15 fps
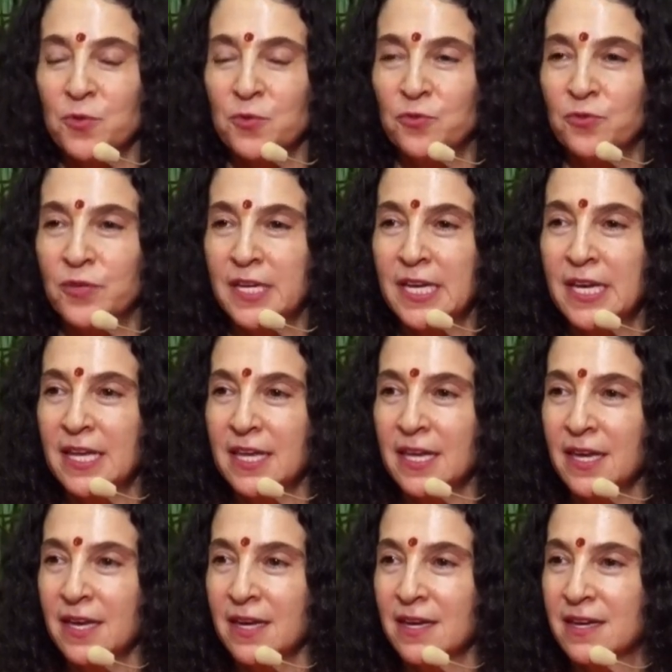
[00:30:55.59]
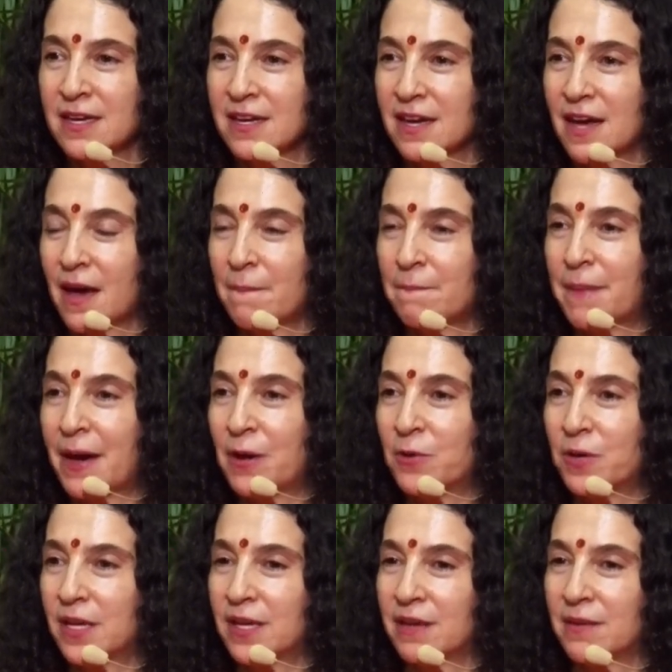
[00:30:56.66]
reading
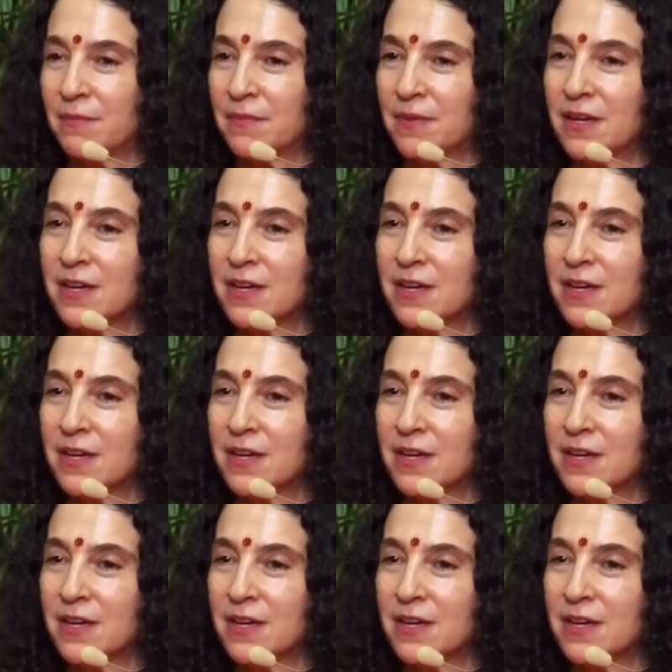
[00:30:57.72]
about him